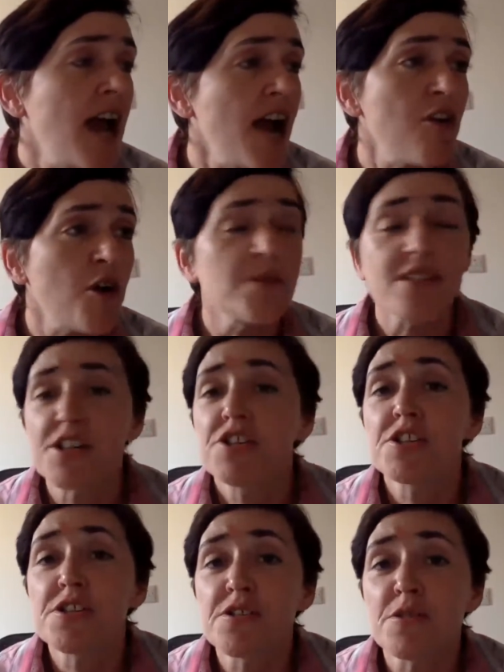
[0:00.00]
our
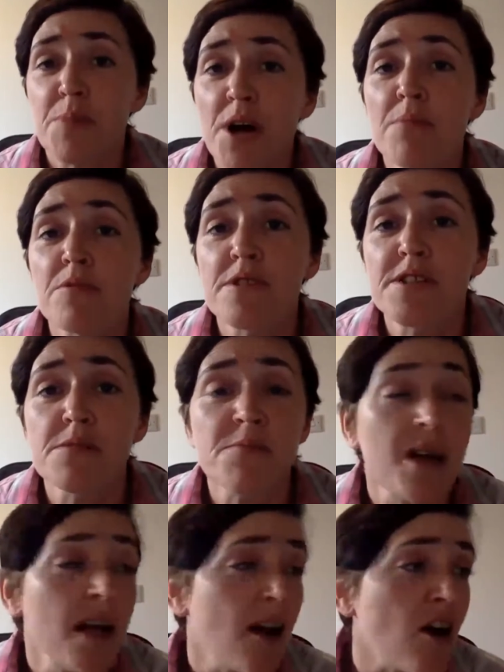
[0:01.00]
opposition to the
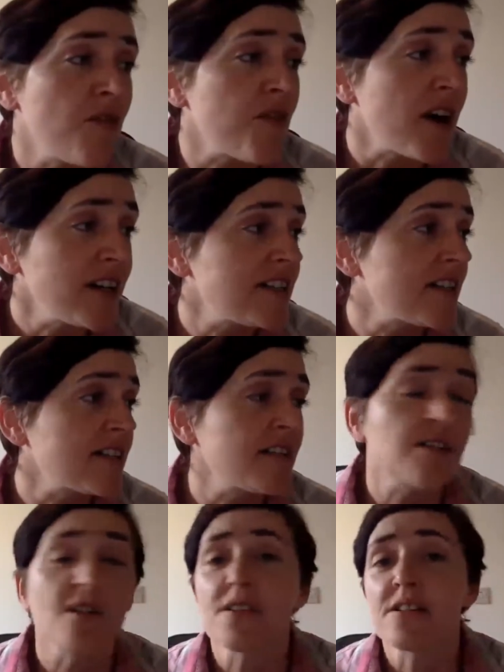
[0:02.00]
barbarism of ISIS
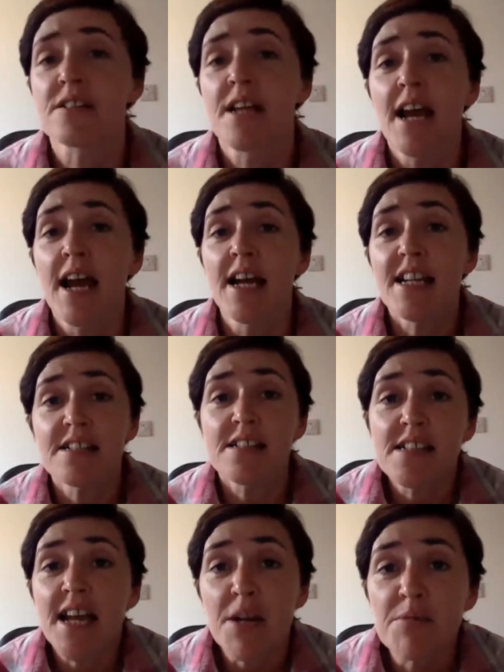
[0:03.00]
and others is
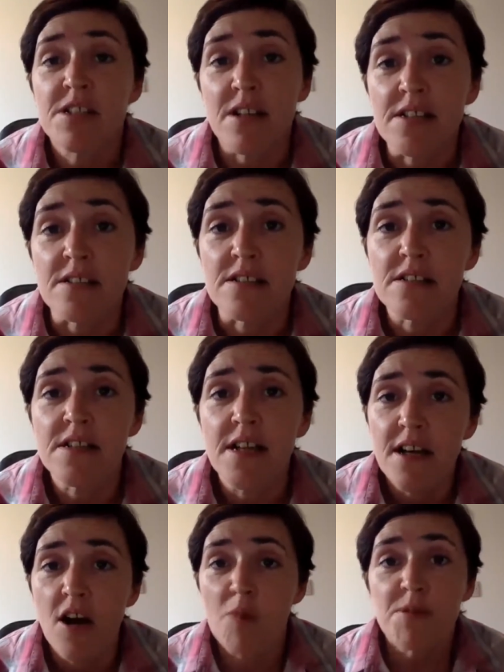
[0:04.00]
the same as ISIS.
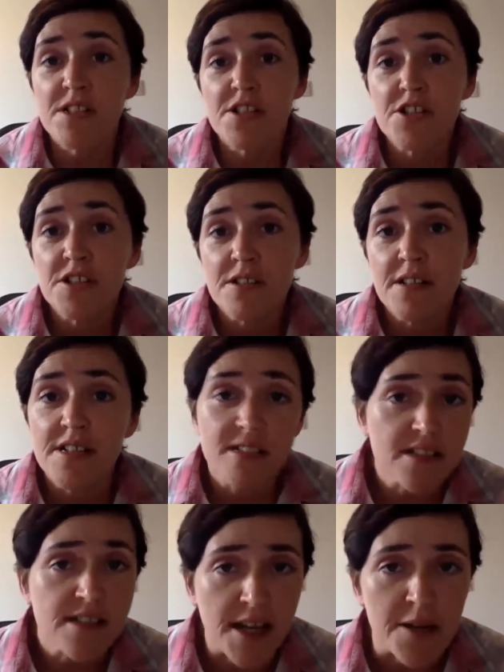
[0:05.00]
Opposition
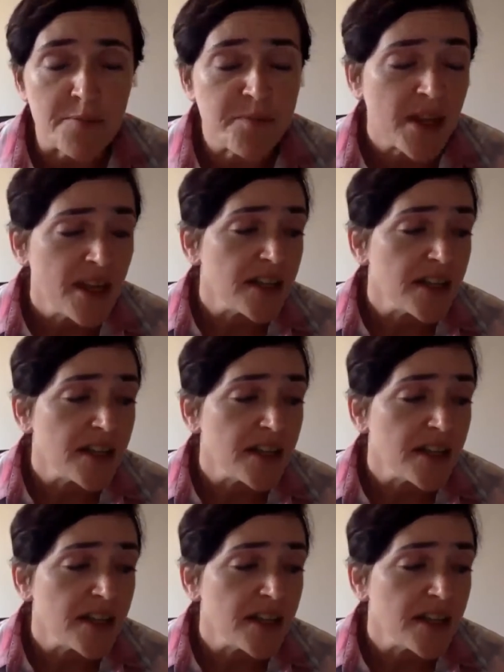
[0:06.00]
is the same.